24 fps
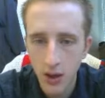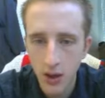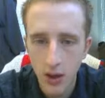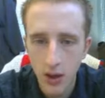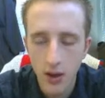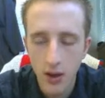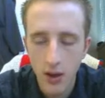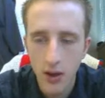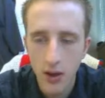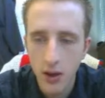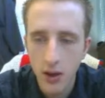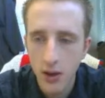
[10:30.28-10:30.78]

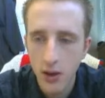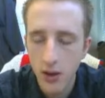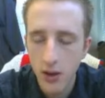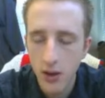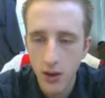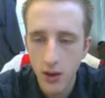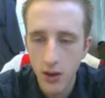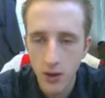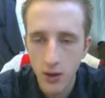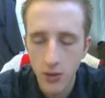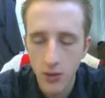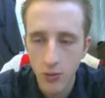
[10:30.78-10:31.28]
and
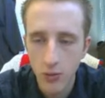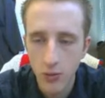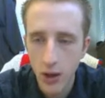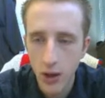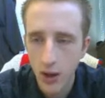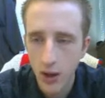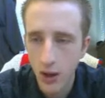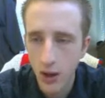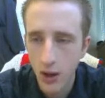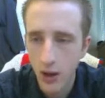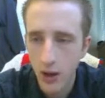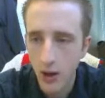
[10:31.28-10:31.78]

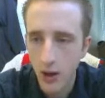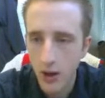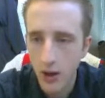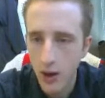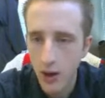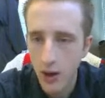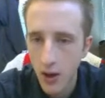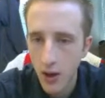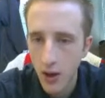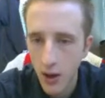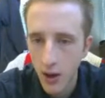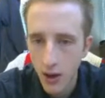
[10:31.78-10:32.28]
make that.
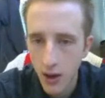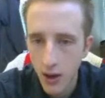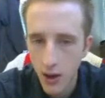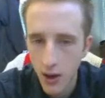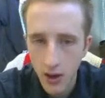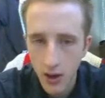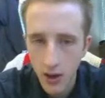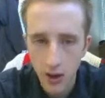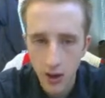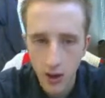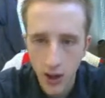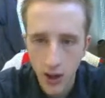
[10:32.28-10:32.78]

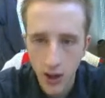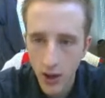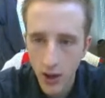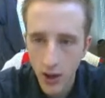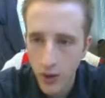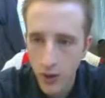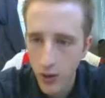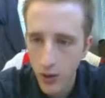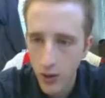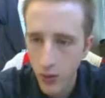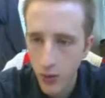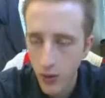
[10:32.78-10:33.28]

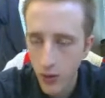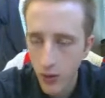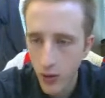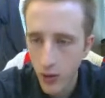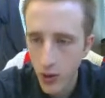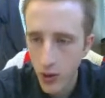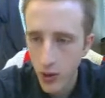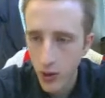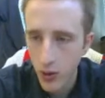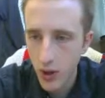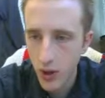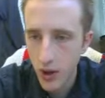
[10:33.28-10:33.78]
Now, if we
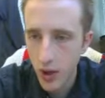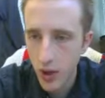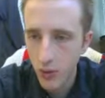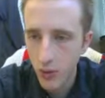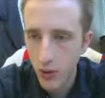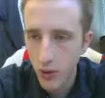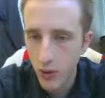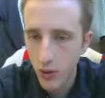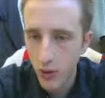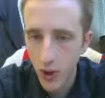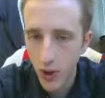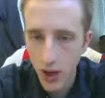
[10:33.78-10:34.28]
go to the
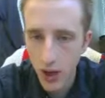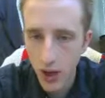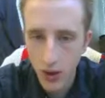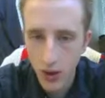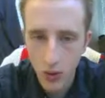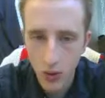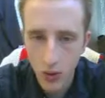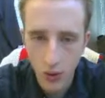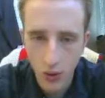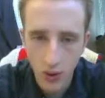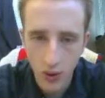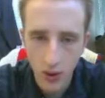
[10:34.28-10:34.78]
upper right
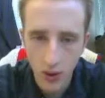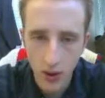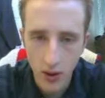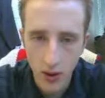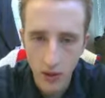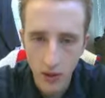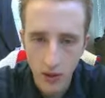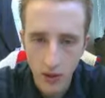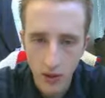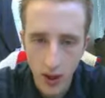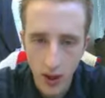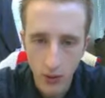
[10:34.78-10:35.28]
corner
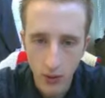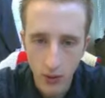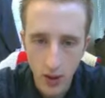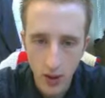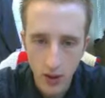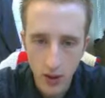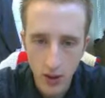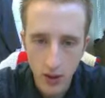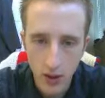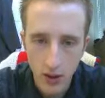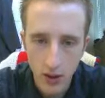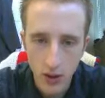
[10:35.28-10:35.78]
of that
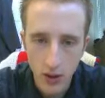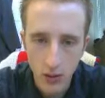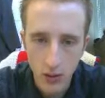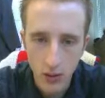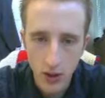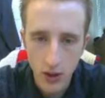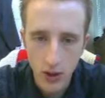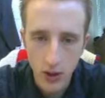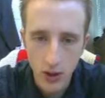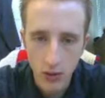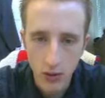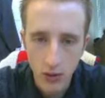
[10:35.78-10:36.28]
rectangle that
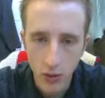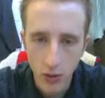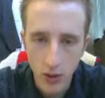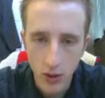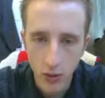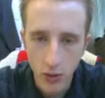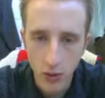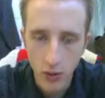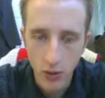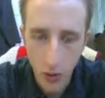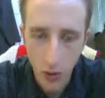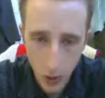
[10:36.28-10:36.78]
we just
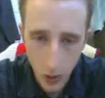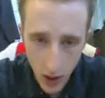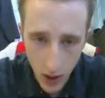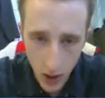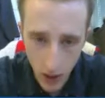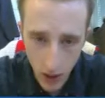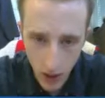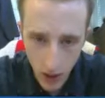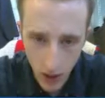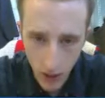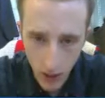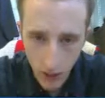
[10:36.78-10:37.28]
made, before we
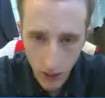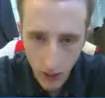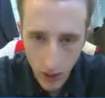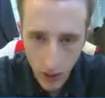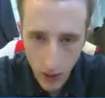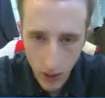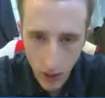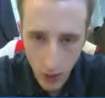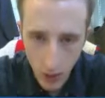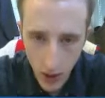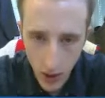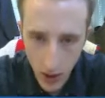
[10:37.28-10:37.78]
click off
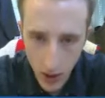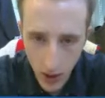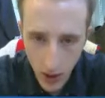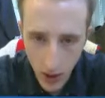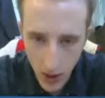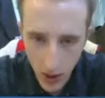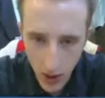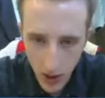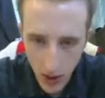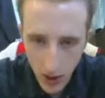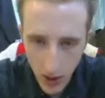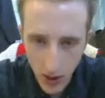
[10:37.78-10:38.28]
it, we
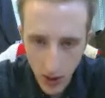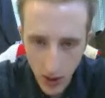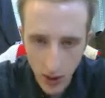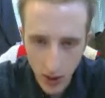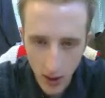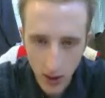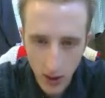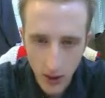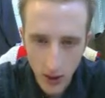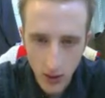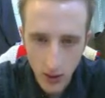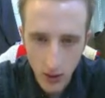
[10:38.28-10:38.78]
can click
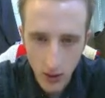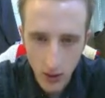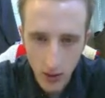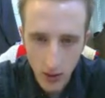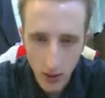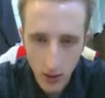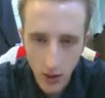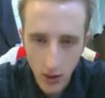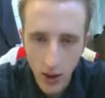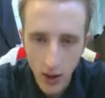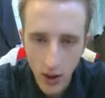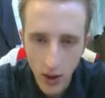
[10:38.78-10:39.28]
on a
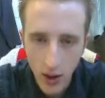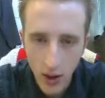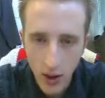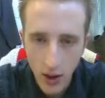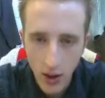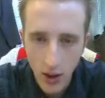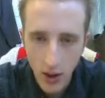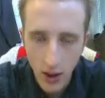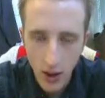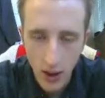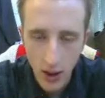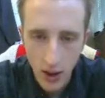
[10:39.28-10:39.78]
circle,
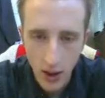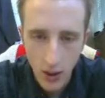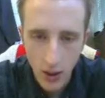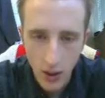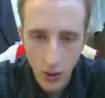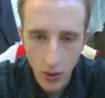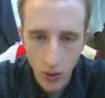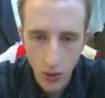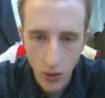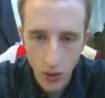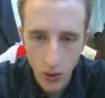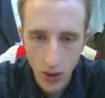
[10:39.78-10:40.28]

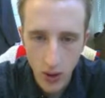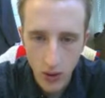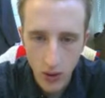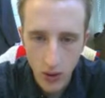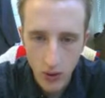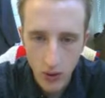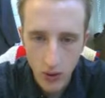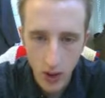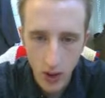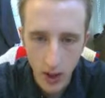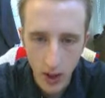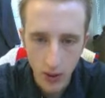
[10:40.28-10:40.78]
hold and
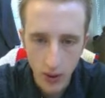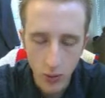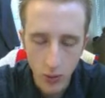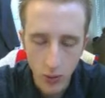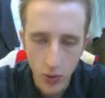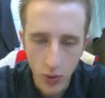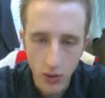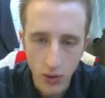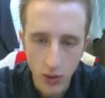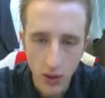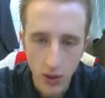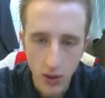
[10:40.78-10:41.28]
drag and
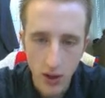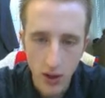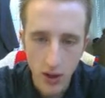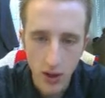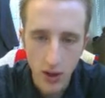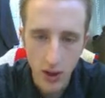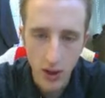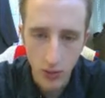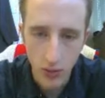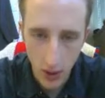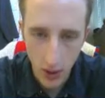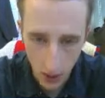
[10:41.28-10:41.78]
pull it in.
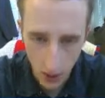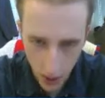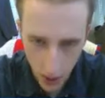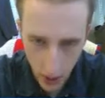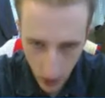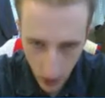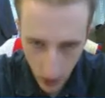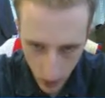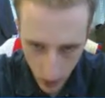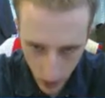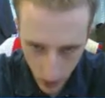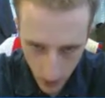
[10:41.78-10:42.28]
That'll round our
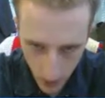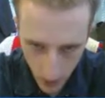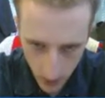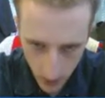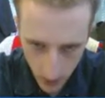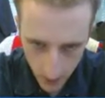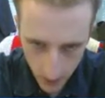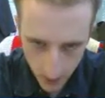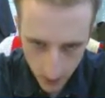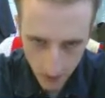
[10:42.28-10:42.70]
corners.